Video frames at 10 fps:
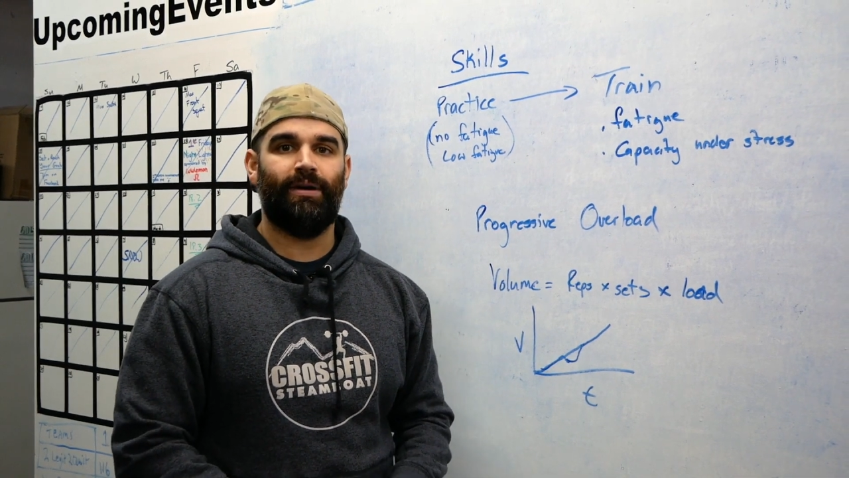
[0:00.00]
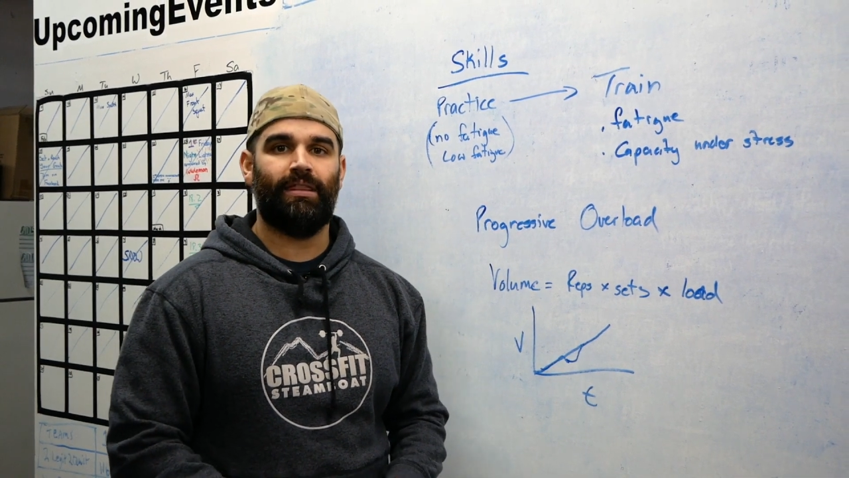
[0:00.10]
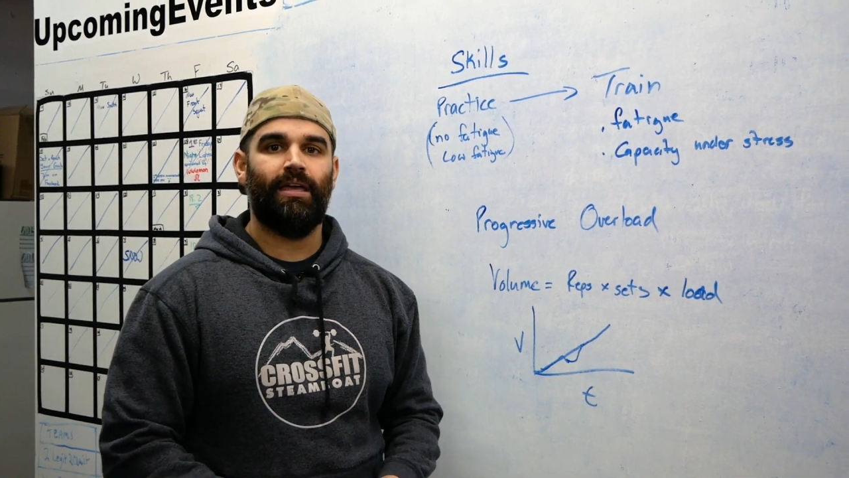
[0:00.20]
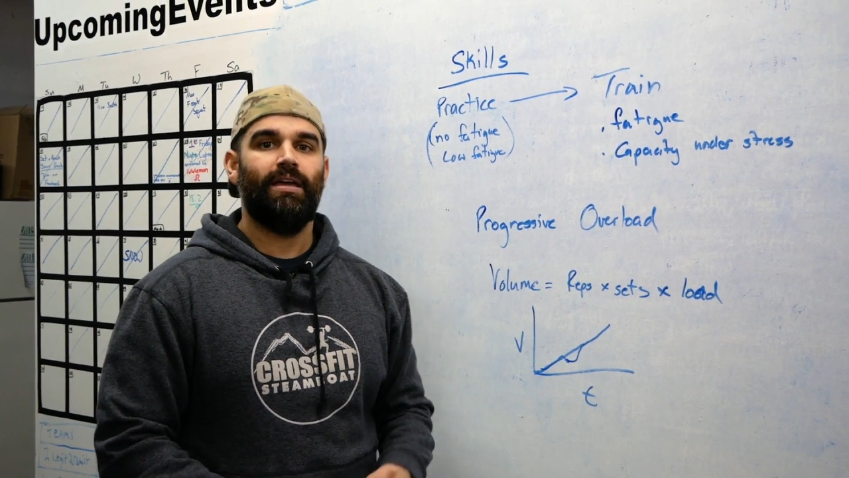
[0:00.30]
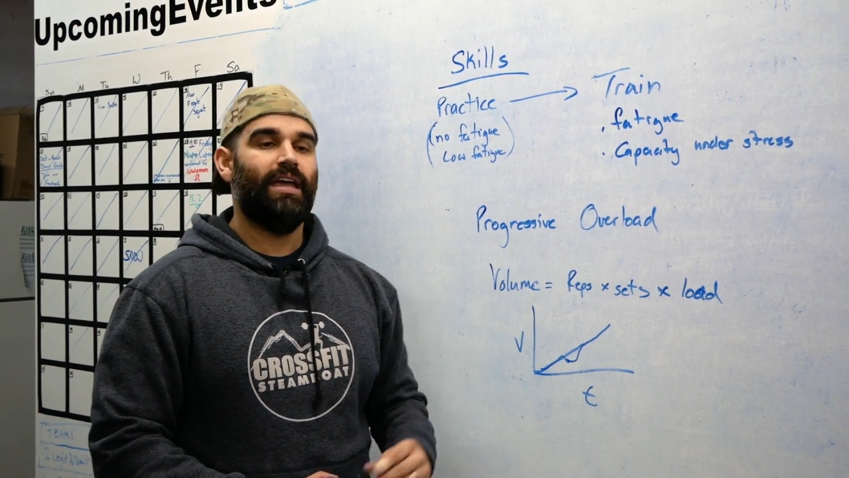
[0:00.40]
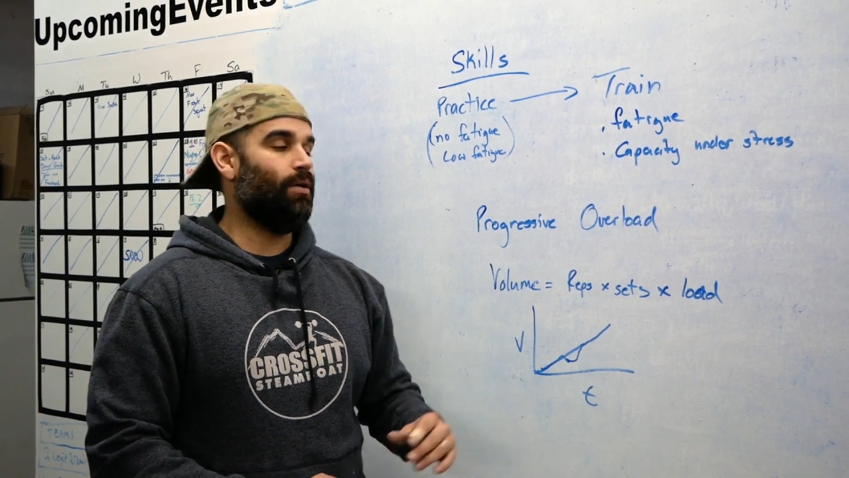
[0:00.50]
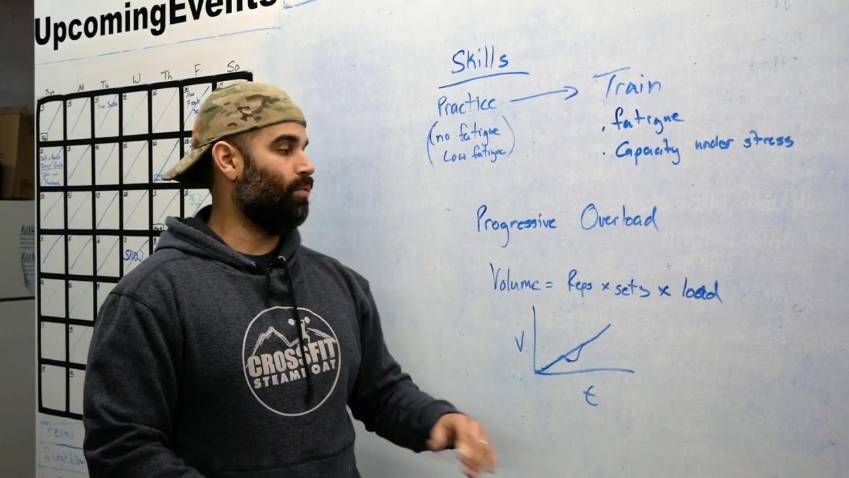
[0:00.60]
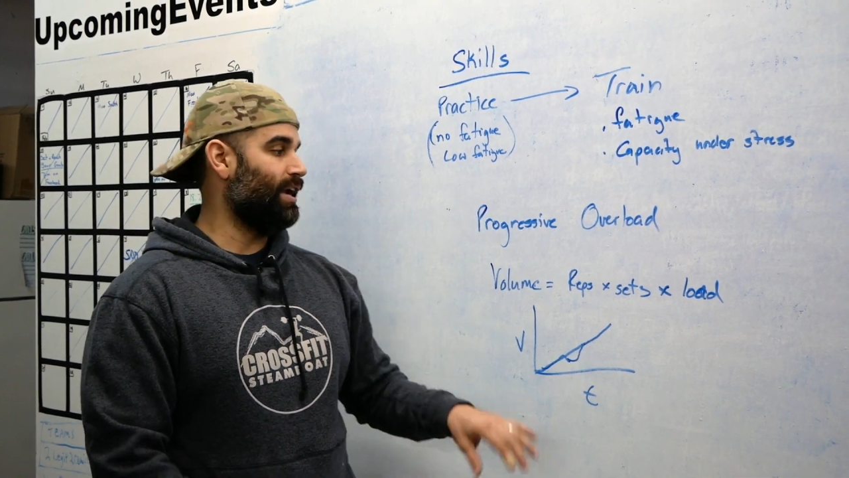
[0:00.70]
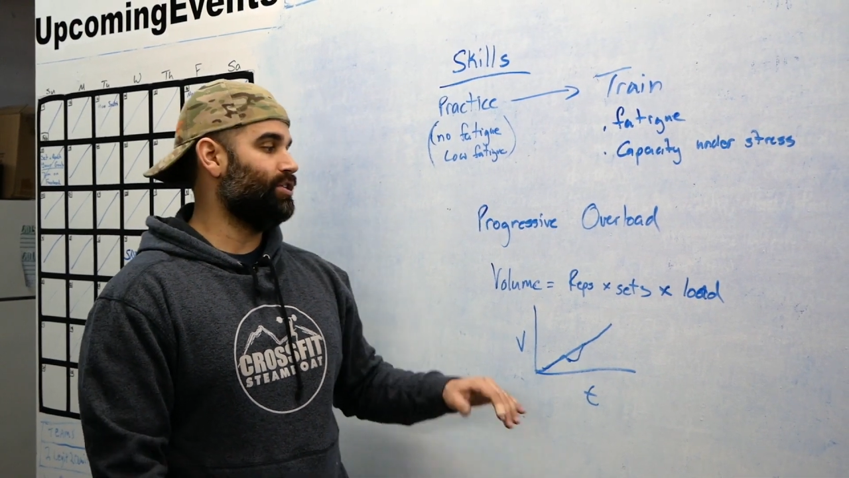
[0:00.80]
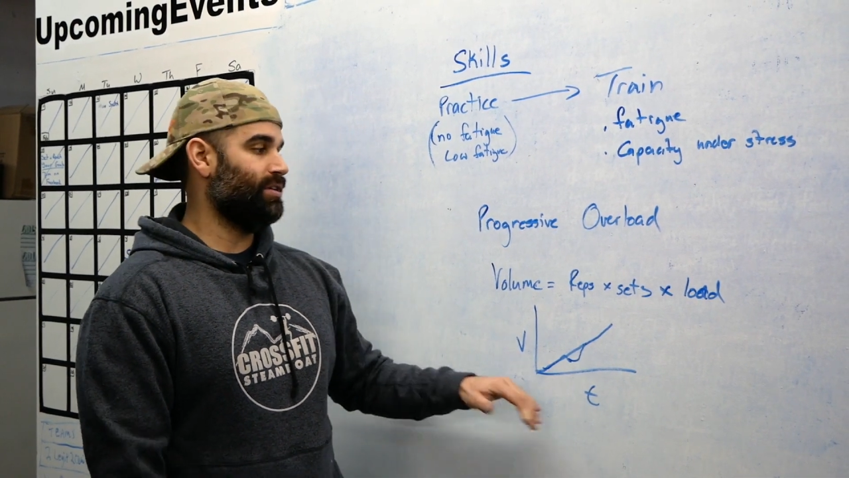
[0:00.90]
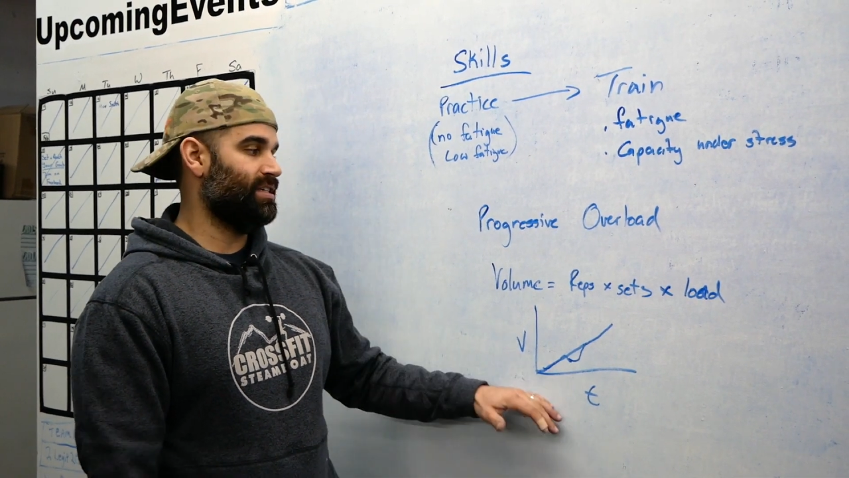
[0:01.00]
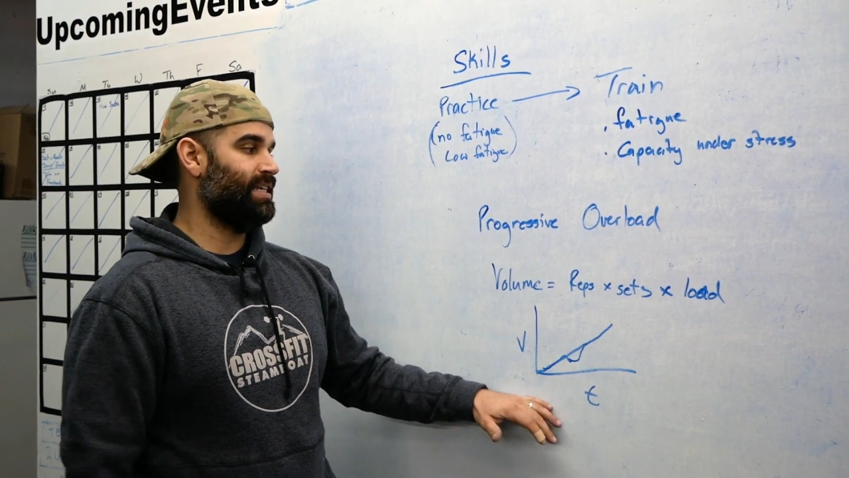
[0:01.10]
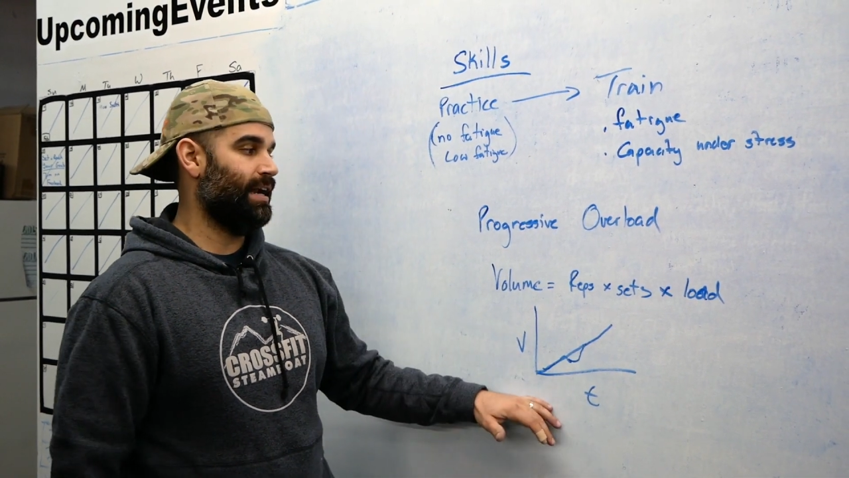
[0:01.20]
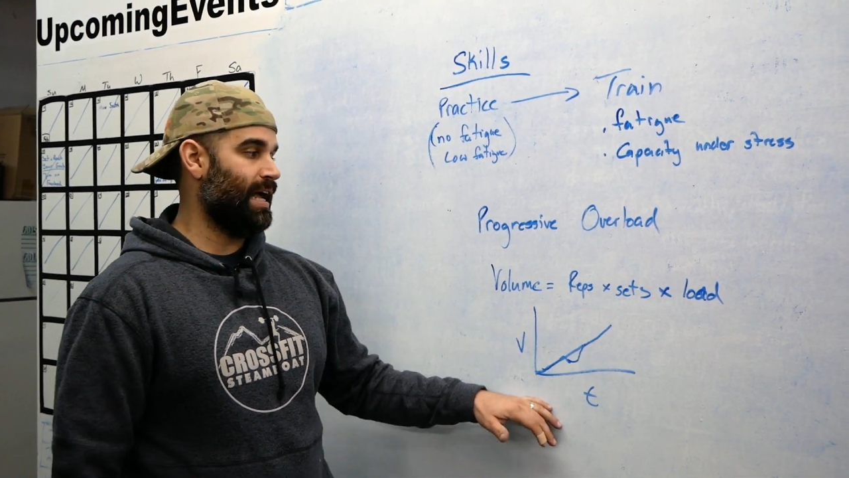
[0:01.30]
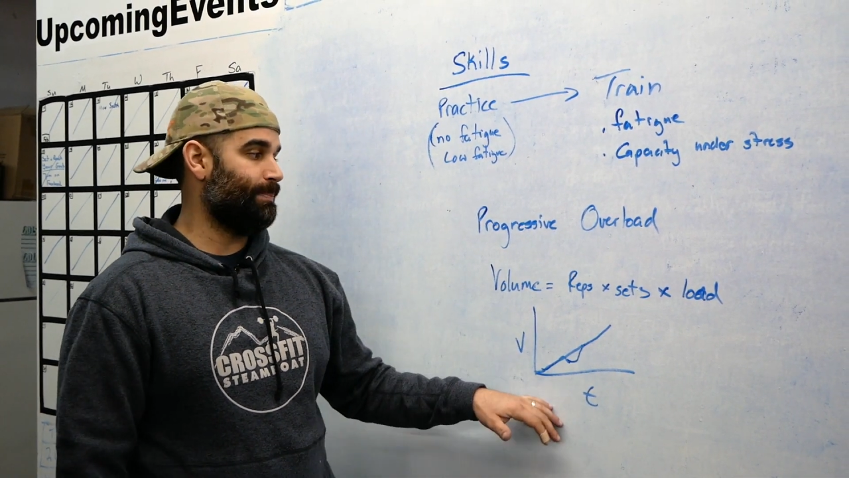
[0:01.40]
with and ways you can
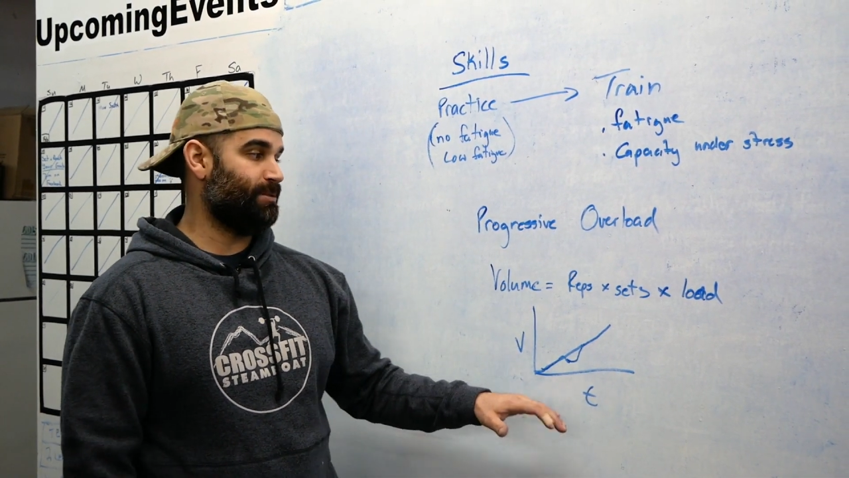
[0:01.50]
set it up,